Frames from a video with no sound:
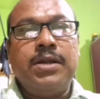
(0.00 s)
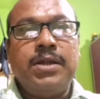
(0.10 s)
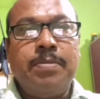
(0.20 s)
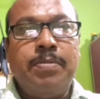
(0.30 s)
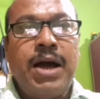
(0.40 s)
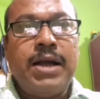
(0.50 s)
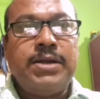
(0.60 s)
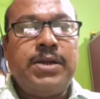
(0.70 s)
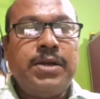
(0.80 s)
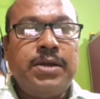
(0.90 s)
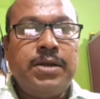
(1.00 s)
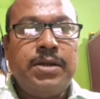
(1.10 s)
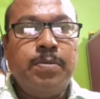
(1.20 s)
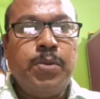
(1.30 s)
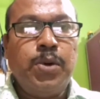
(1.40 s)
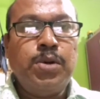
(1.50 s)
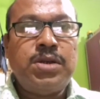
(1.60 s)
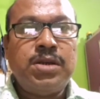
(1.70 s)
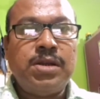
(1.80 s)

The blood, the bones,